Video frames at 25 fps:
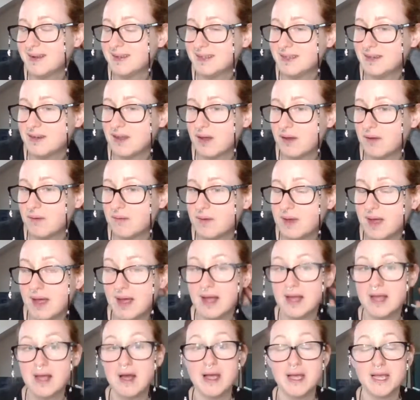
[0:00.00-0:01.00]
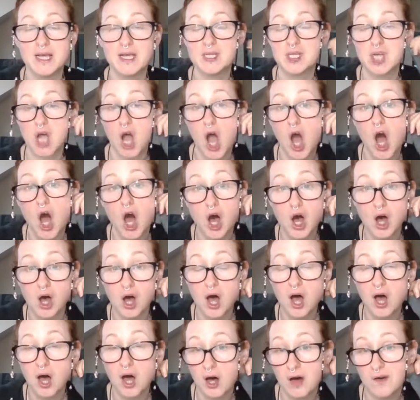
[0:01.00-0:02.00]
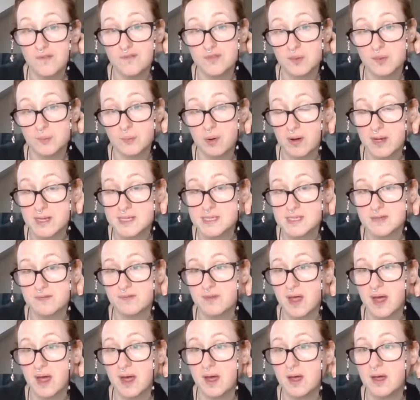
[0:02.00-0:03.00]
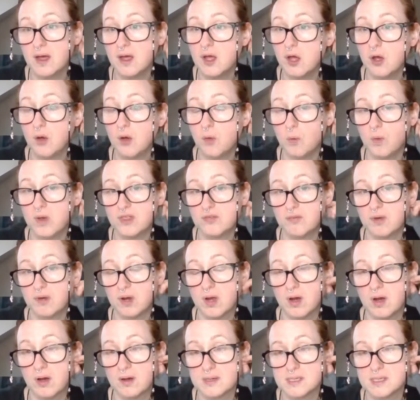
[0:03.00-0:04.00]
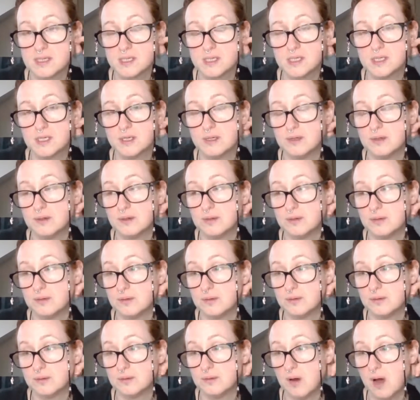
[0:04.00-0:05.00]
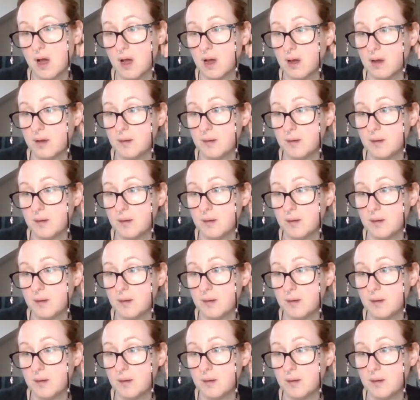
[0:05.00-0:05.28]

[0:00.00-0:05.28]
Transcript: You know, I could half the price of that with regards to